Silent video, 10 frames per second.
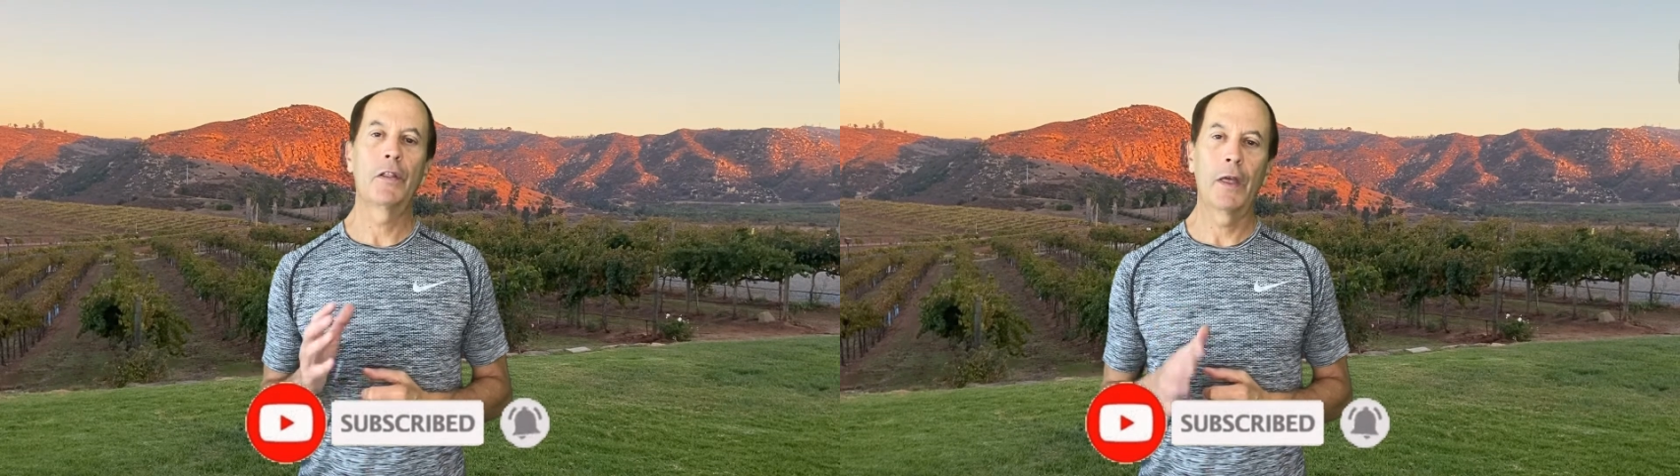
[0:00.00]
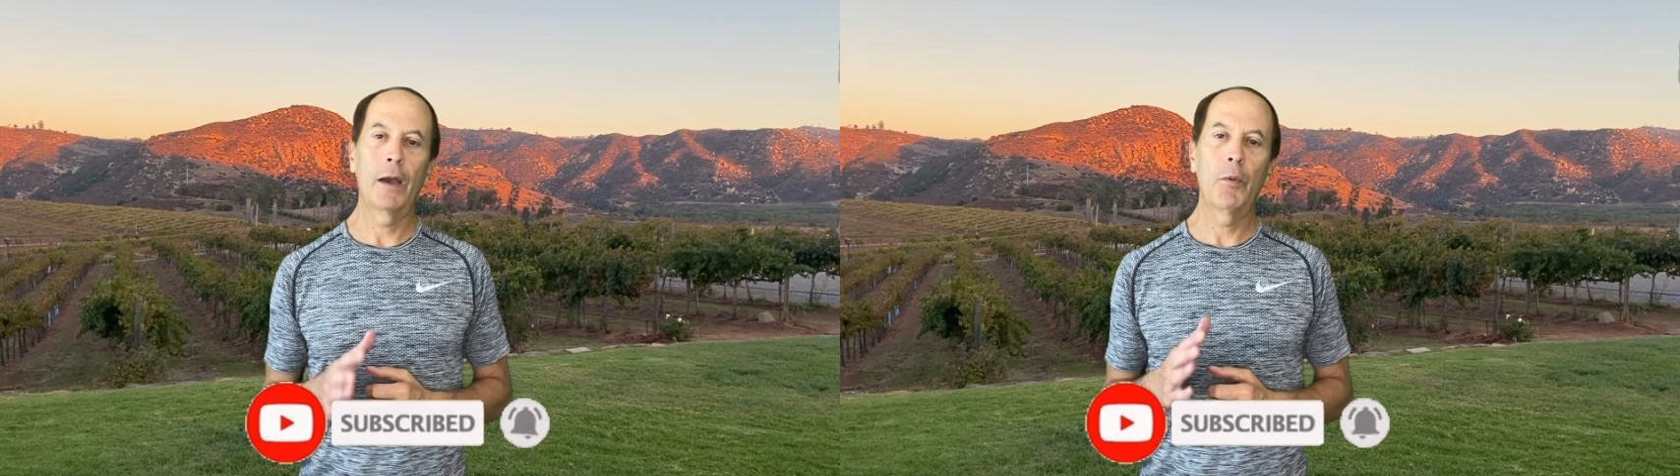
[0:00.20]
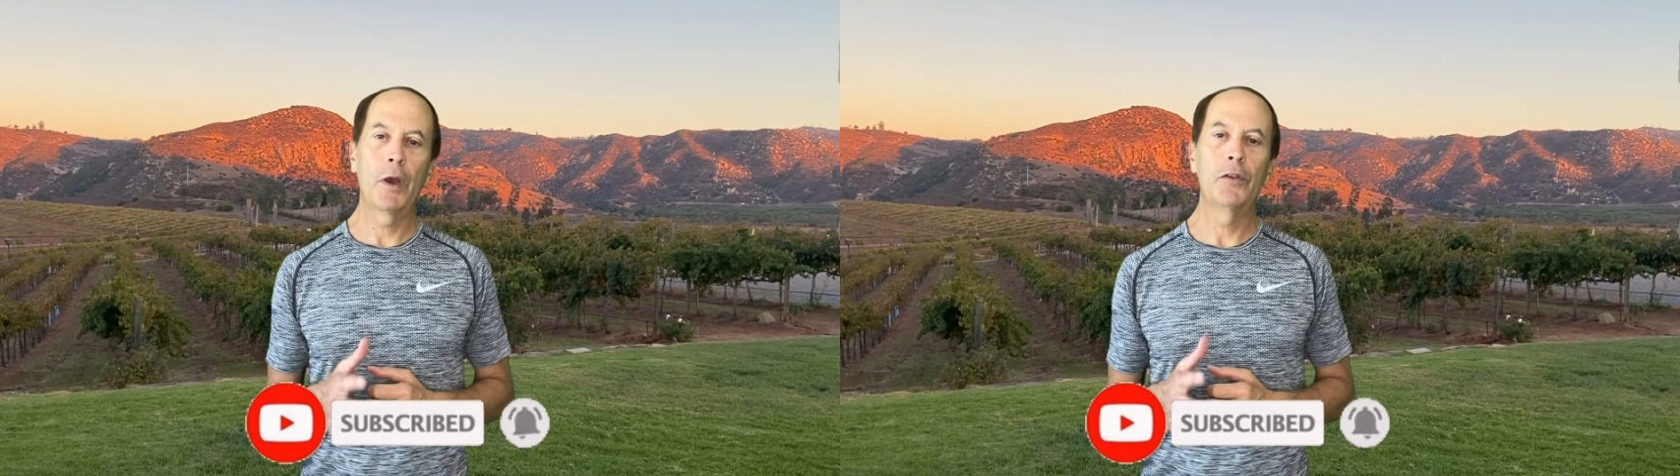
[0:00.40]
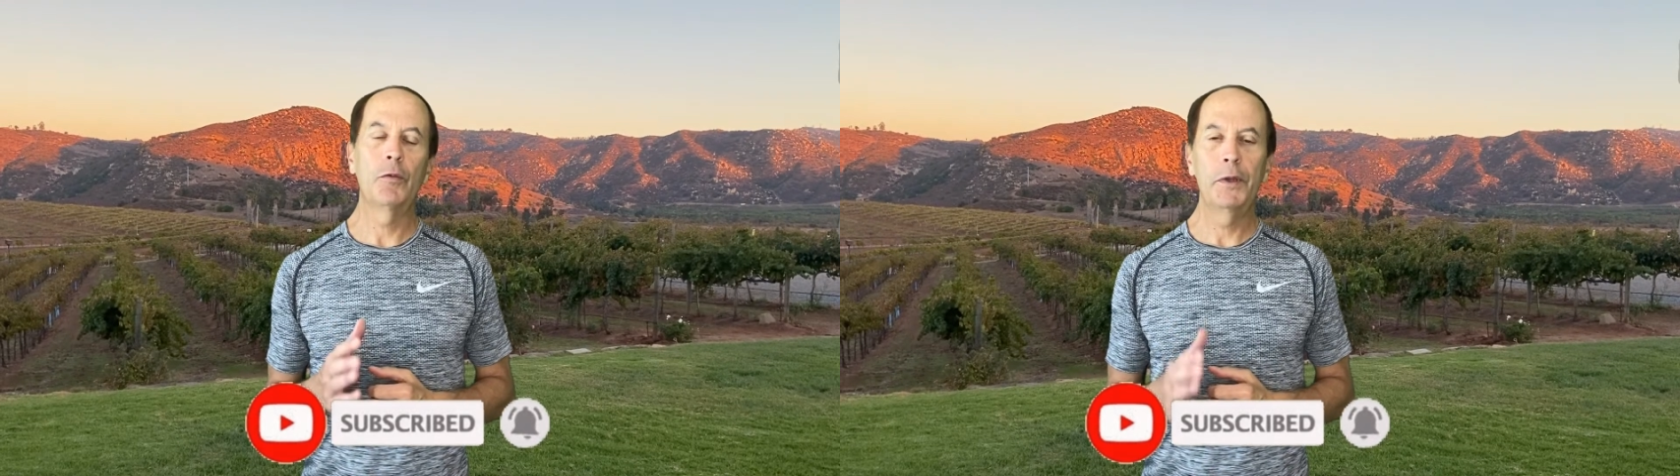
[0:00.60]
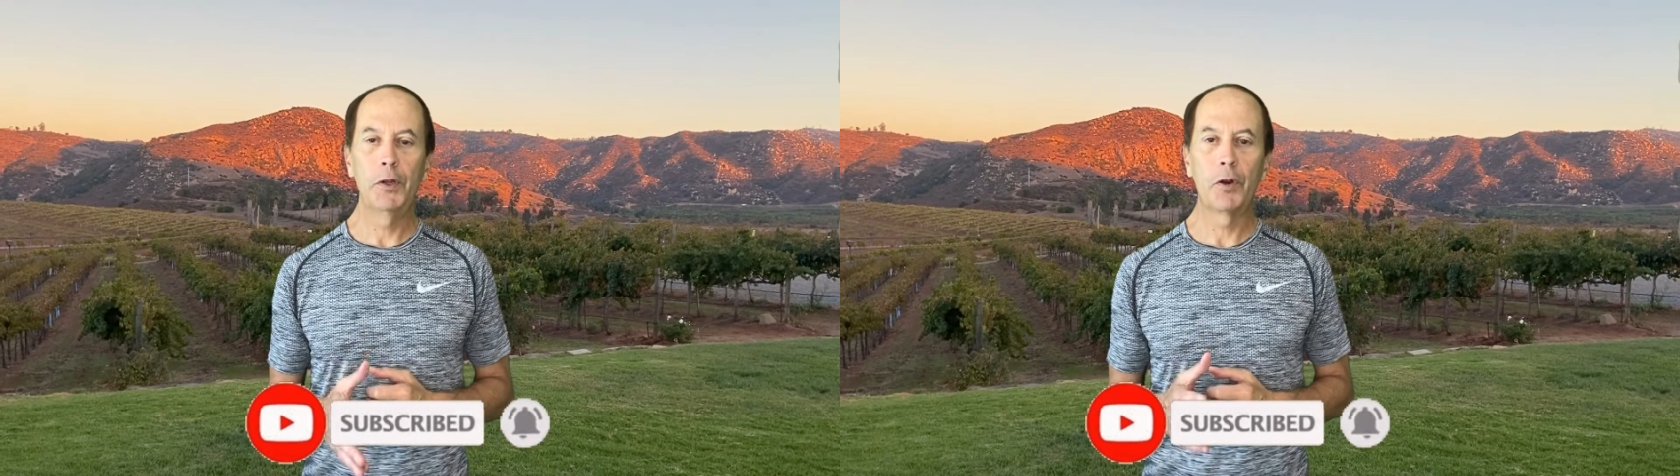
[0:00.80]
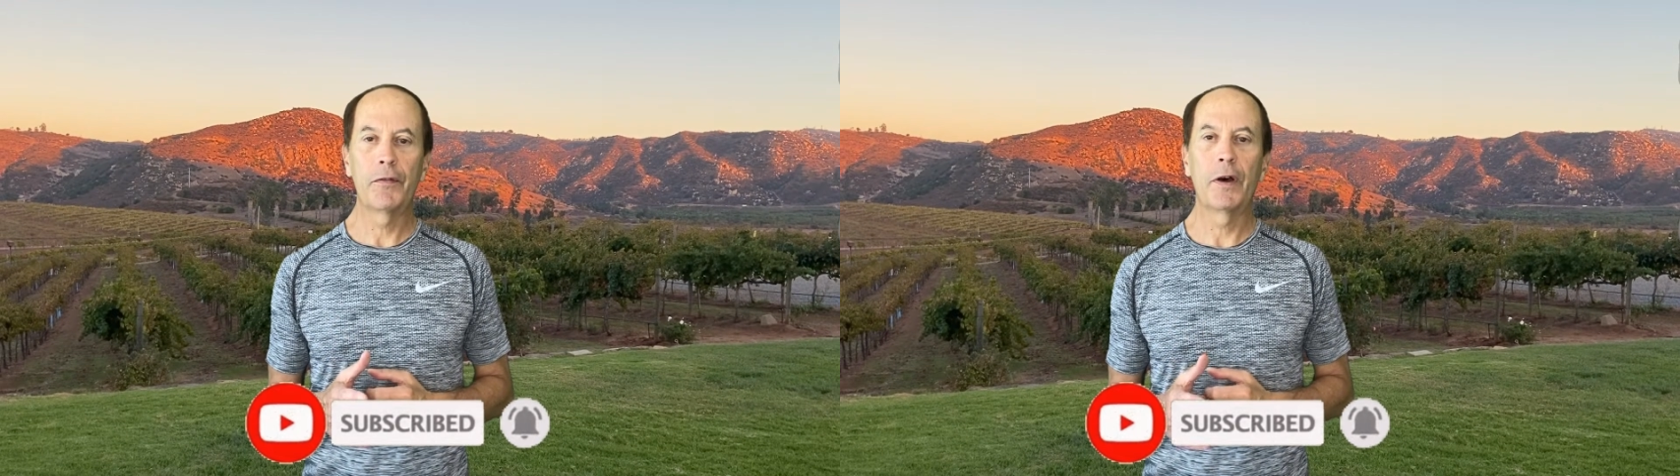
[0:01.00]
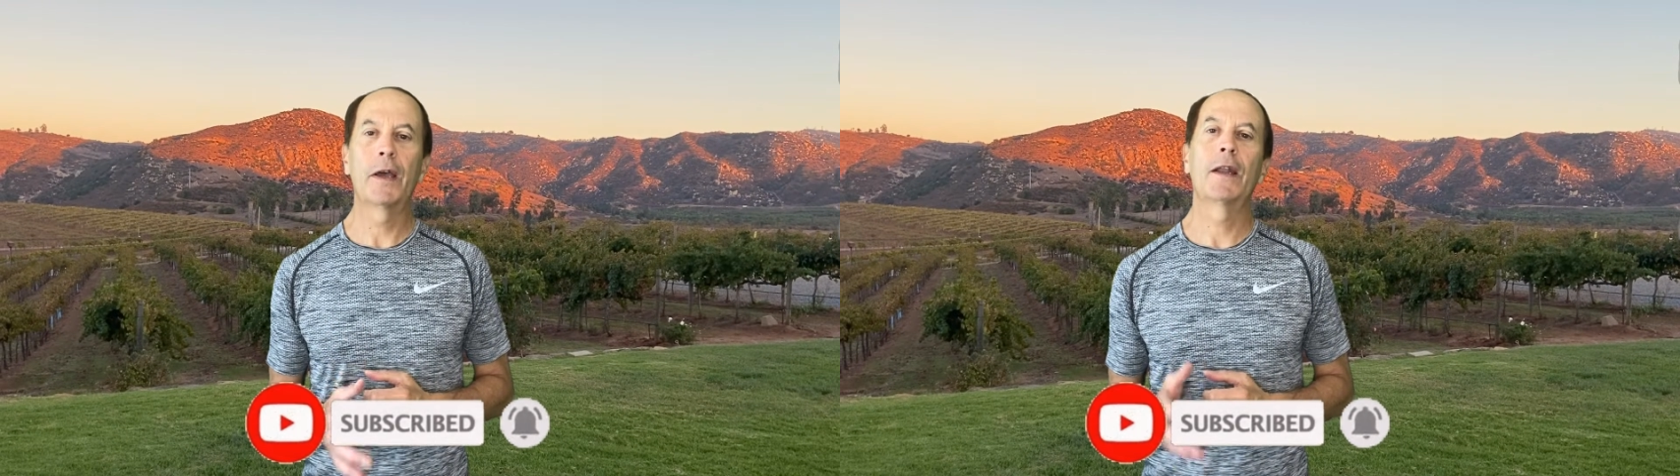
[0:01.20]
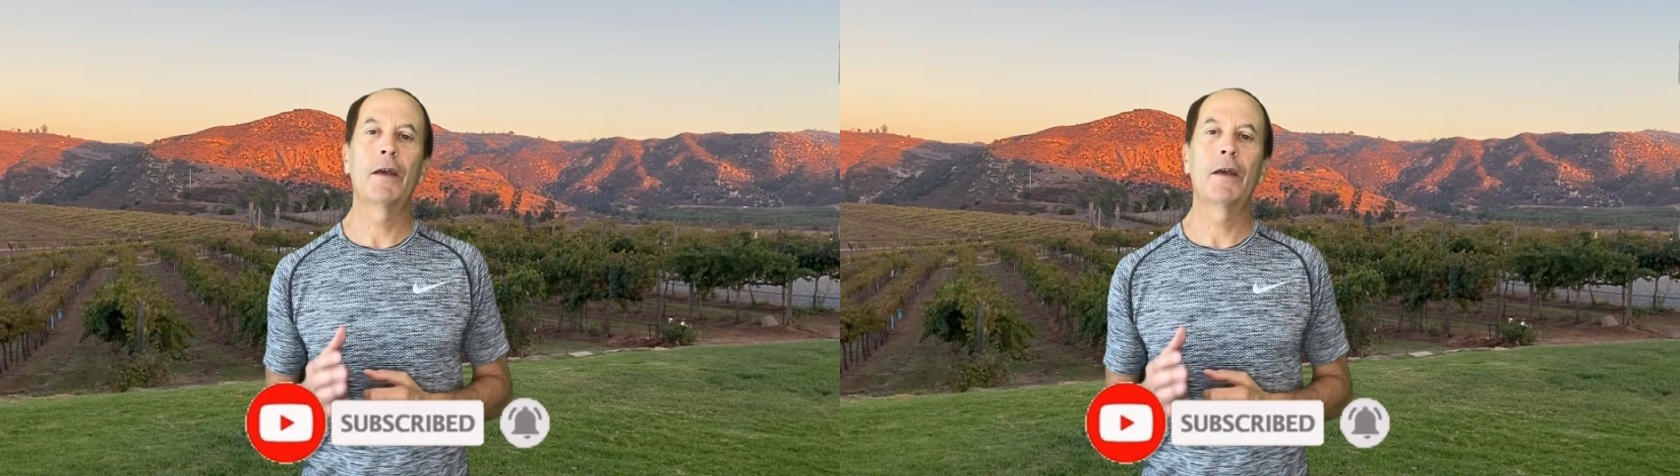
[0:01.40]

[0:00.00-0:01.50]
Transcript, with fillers: and that way you'll be notified